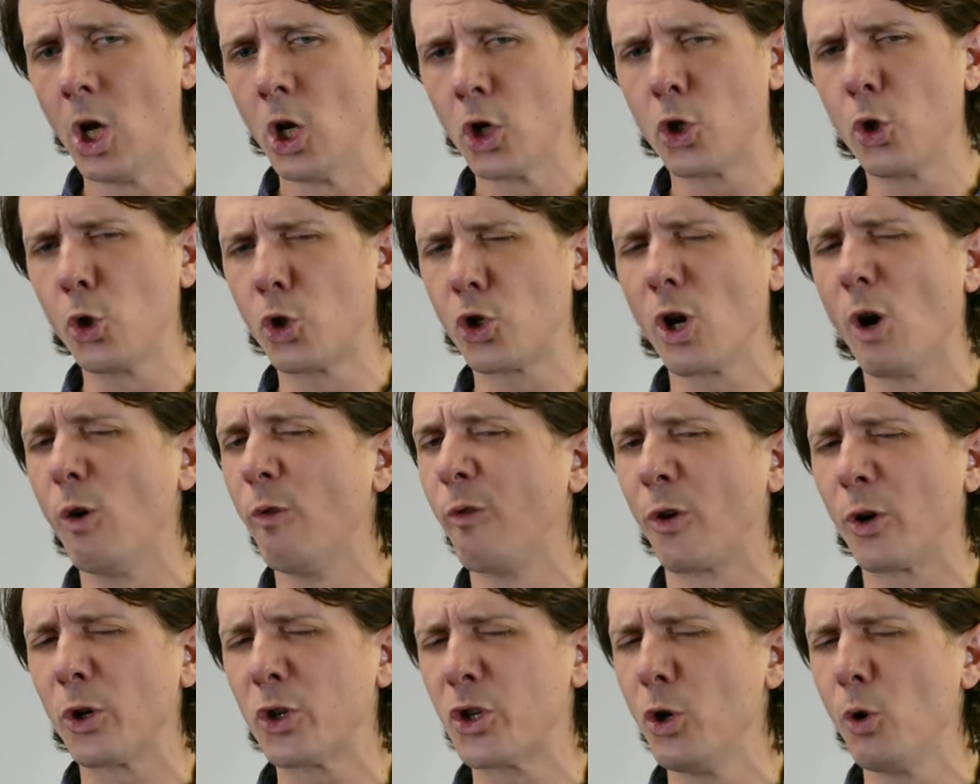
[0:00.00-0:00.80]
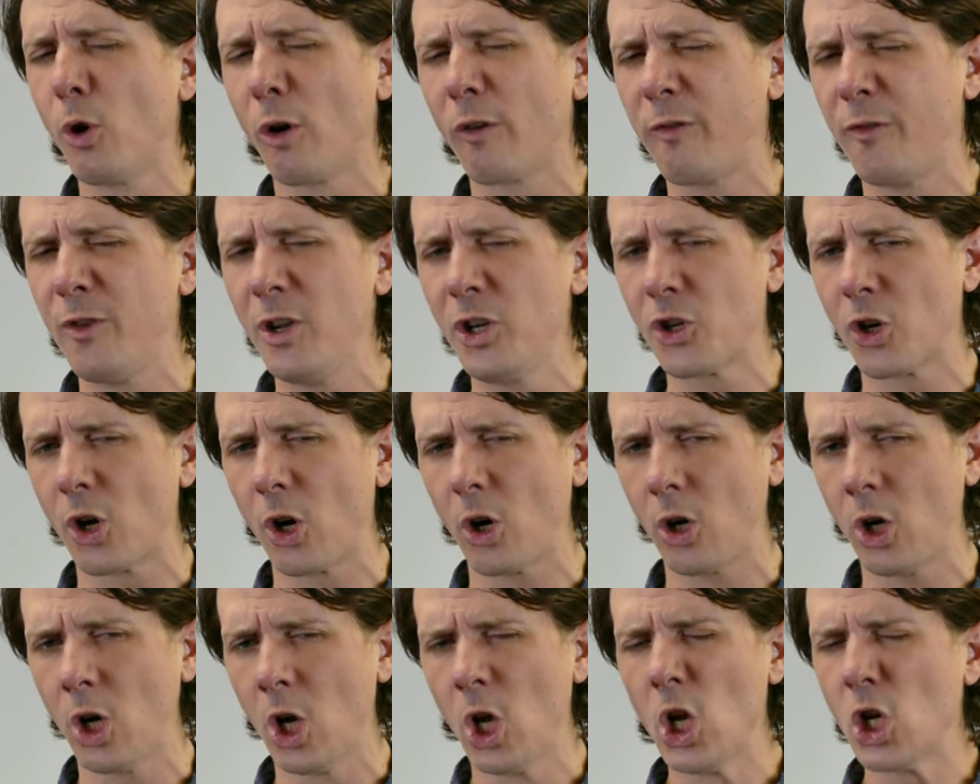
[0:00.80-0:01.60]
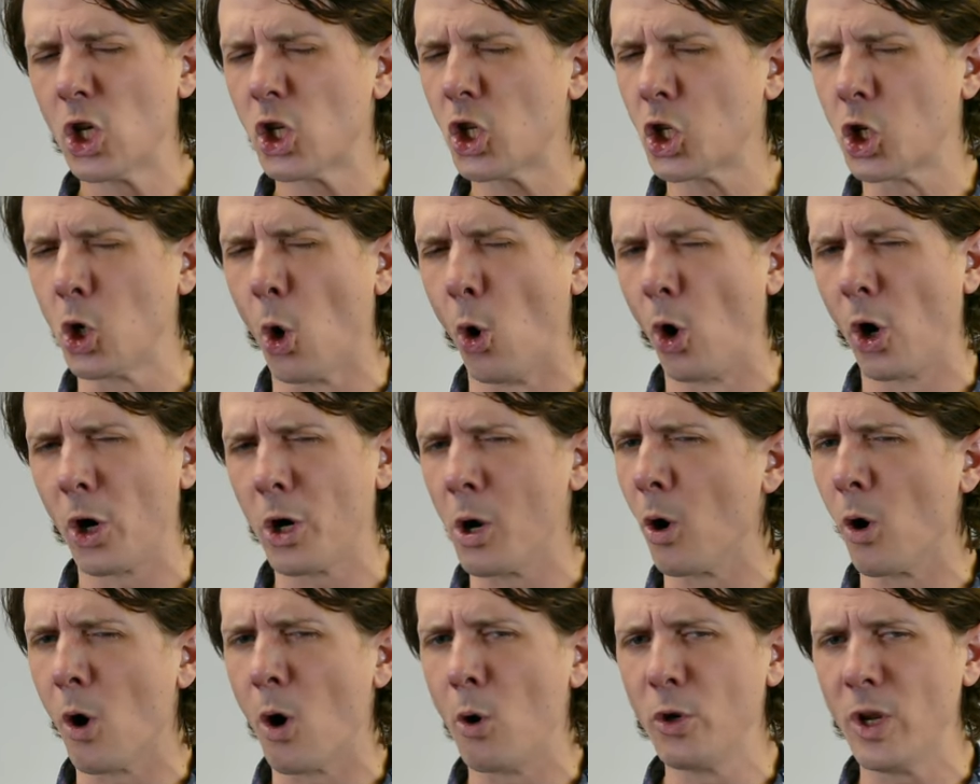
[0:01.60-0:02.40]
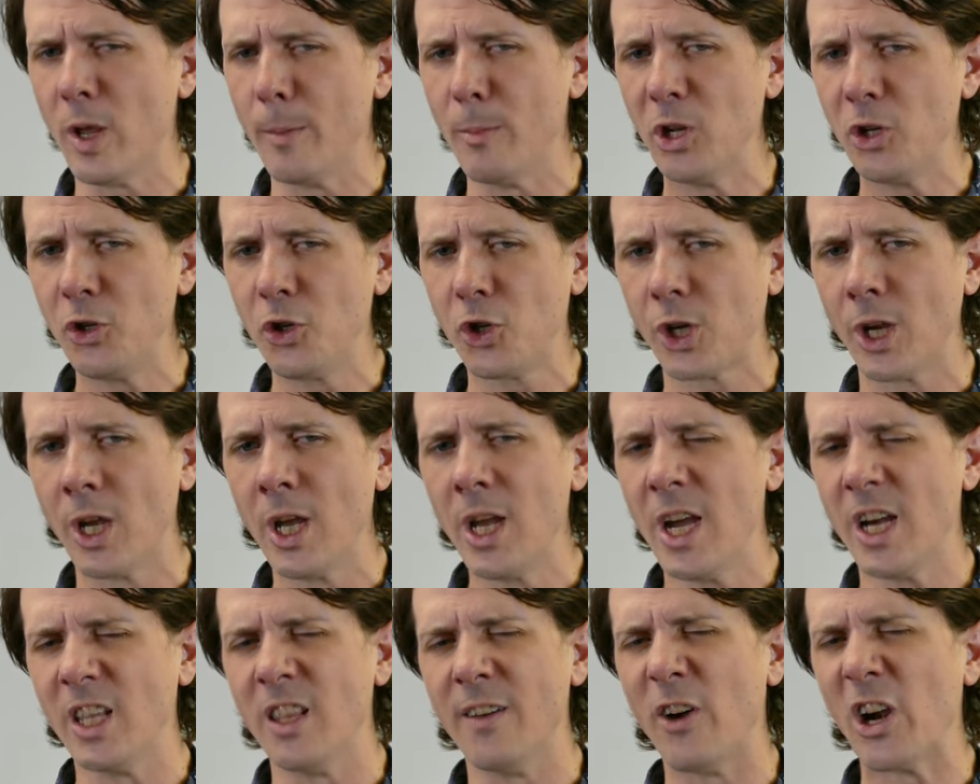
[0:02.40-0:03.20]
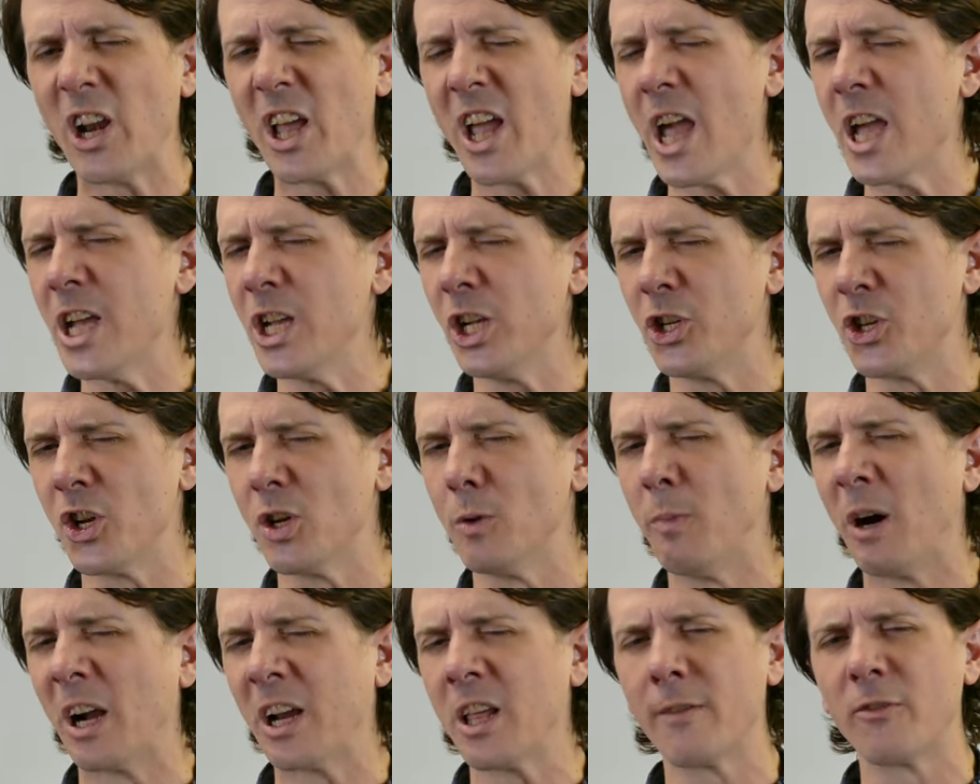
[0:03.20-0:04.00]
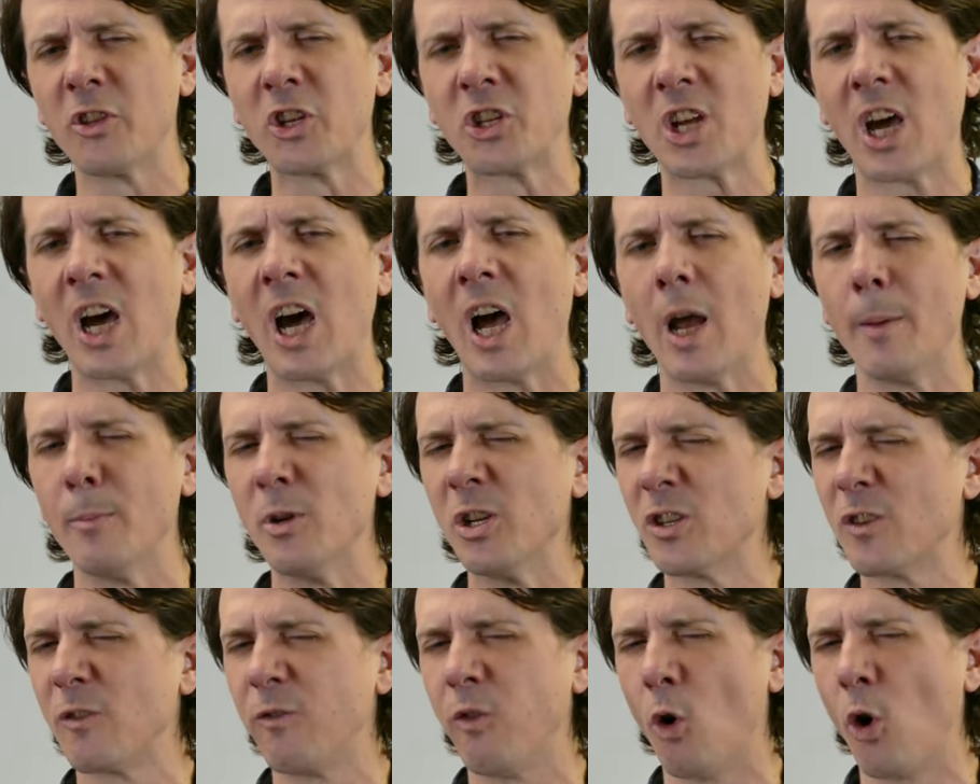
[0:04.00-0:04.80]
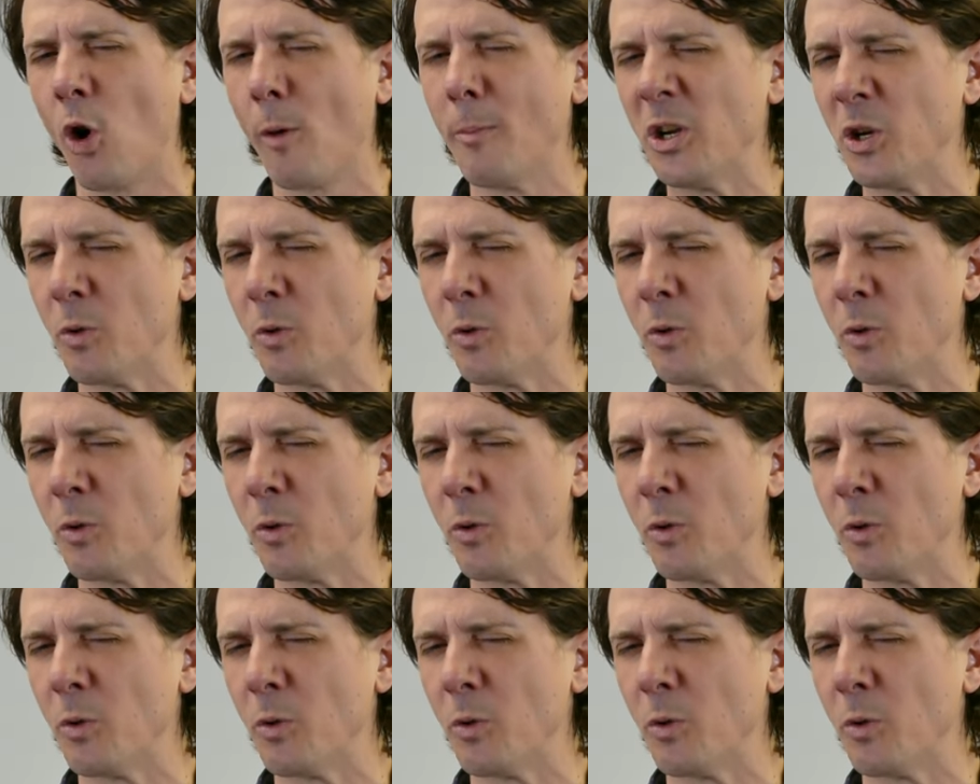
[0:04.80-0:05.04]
to show virtue her feature, scorn her own image, and the very age and body of the time his form